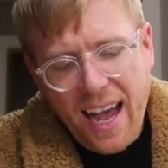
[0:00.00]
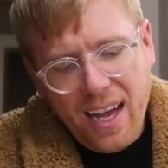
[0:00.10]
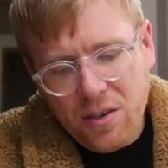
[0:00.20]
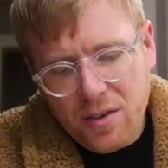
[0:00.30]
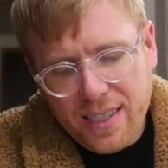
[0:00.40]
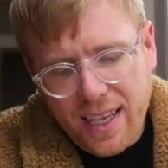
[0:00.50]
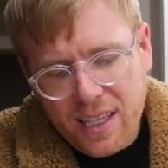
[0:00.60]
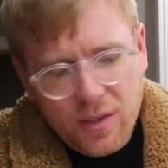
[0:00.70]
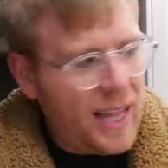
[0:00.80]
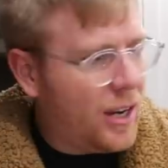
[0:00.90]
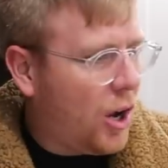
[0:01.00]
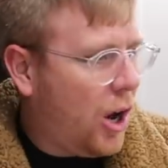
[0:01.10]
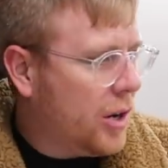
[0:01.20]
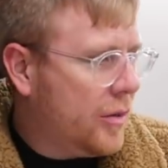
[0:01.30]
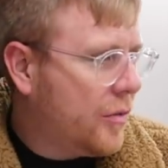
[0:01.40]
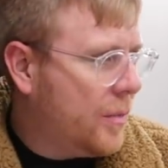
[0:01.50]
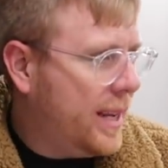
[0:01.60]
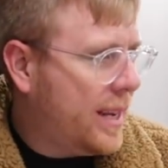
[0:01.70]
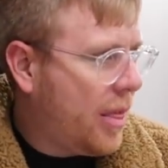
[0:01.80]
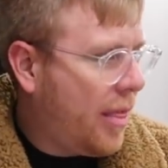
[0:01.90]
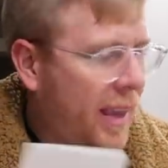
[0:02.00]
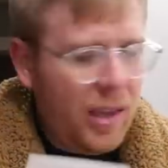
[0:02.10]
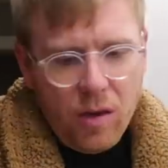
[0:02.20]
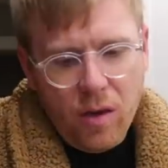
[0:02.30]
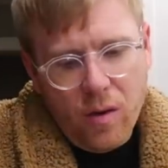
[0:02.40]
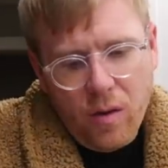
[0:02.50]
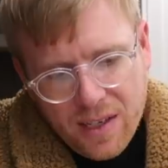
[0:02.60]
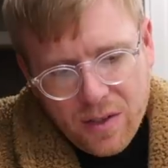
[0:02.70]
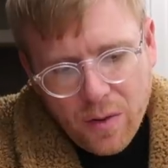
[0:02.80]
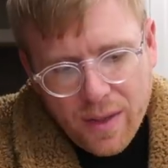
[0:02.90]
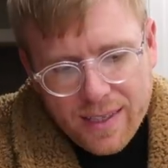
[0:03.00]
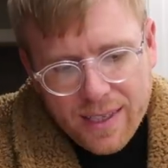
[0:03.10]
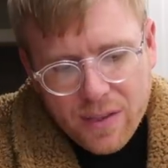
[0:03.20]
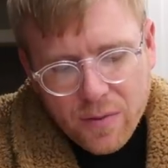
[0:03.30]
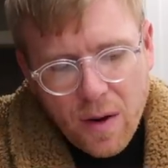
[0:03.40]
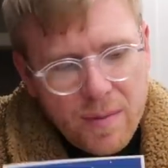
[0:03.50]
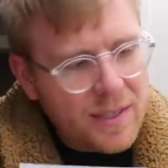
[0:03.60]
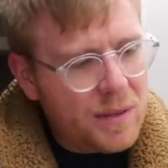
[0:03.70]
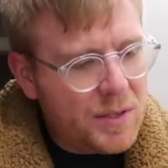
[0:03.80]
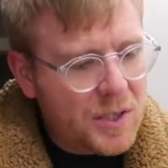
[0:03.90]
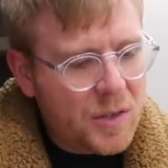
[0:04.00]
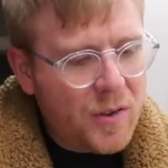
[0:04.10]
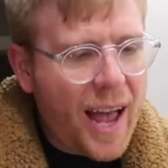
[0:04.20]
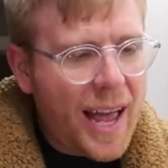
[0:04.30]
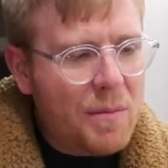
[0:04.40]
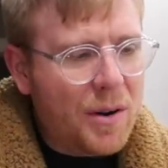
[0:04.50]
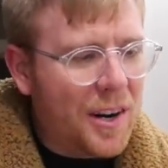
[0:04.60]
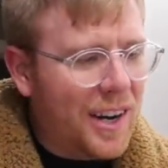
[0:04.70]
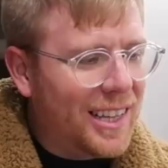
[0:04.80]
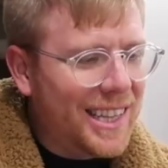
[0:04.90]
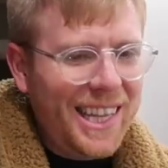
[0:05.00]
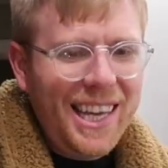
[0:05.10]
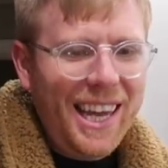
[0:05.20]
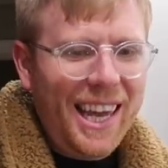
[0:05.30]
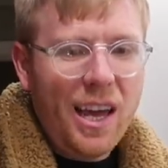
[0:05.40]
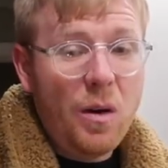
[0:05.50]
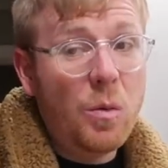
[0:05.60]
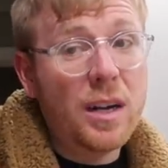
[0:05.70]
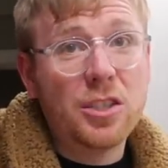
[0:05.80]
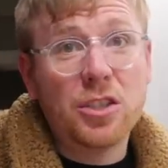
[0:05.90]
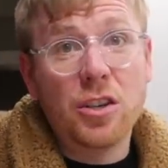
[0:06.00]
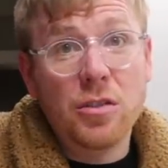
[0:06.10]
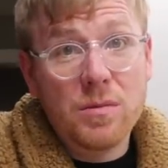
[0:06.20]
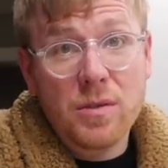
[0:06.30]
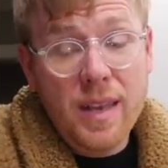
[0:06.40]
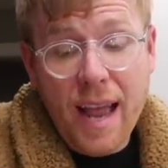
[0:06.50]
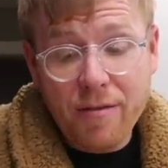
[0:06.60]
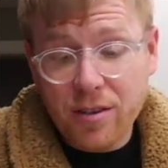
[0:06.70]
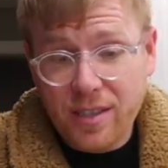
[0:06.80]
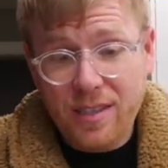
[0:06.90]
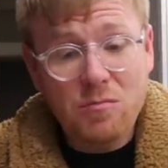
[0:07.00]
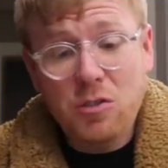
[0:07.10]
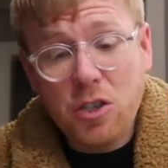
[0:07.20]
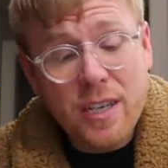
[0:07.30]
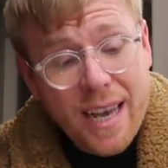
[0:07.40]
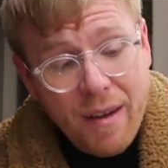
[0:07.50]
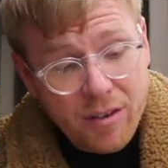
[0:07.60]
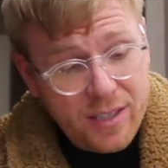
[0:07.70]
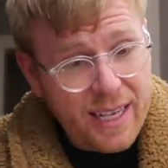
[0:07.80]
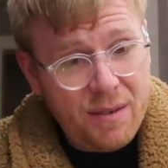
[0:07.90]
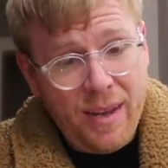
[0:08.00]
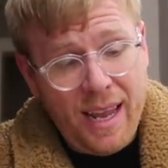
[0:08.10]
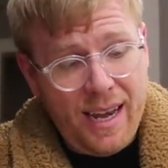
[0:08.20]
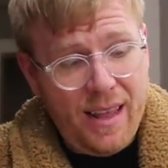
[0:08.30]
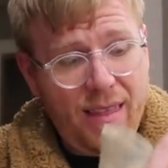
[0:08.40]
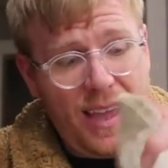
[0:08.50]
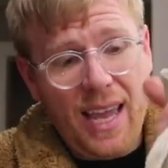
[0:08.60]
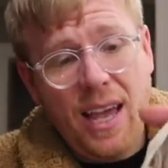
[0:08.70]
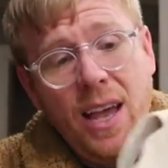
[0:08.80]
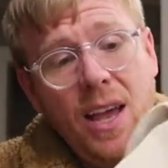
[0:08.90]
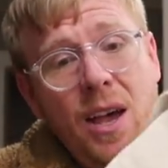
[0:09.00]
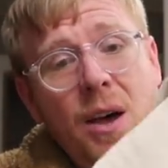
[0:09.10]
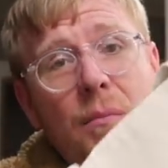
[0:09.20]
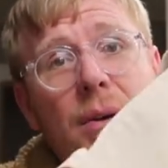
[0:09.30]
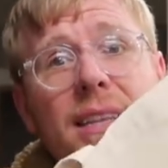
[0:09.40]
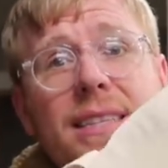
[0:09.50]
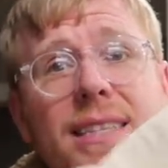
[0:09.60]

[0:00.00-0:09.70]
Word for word: how do you send this without a card for me to thank you? So this is from a subscriber, Lee, which you should never send me anything. But it